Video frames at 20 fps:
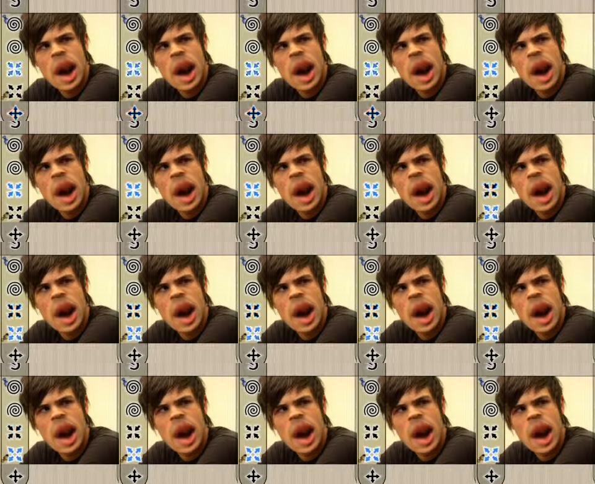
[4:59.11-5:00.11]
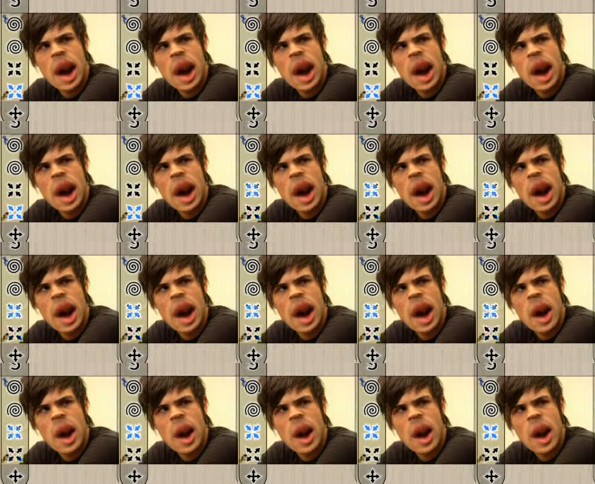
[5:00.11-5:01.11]

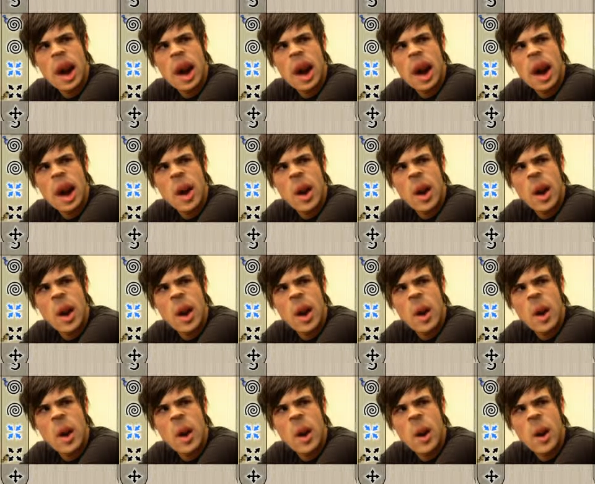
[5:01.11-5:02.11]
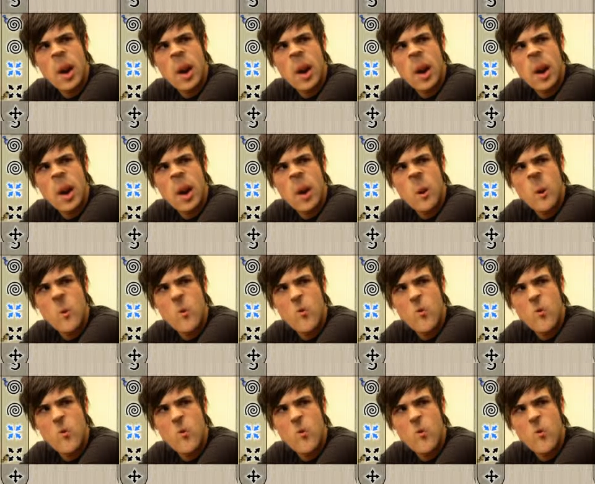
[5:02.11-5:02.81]
(no one is talking)